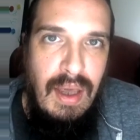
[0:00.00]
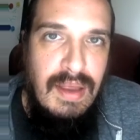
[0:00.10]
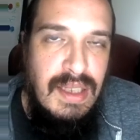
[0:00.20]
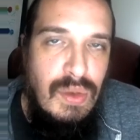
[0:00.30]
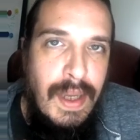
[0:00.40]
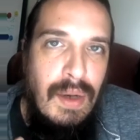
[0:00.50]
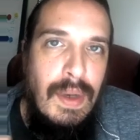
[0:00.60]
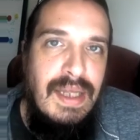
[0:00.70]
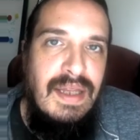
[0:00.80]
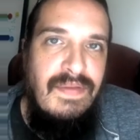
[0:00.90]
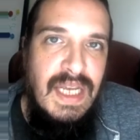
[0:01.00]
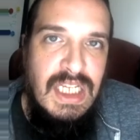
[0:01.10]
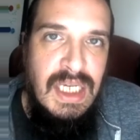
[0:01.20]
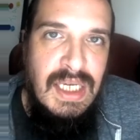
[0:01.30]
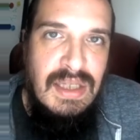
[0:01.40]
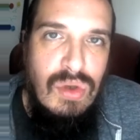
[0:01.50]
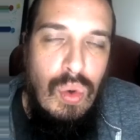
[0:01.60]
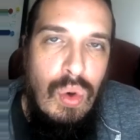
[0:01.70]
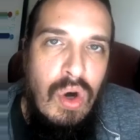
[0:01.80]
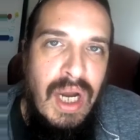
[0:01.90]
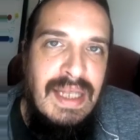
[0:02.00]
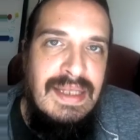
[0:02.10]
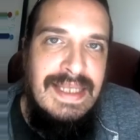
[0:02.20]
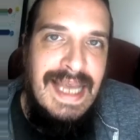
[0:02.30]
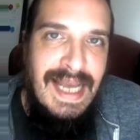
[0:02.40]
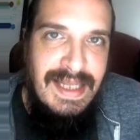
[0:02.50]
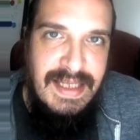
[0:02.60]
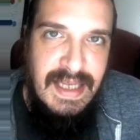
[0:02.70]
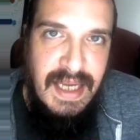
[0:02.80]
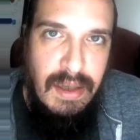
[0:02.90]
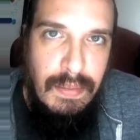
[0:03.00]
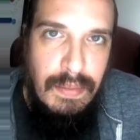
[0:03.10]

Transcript: In the 21 divisions or in Sensei,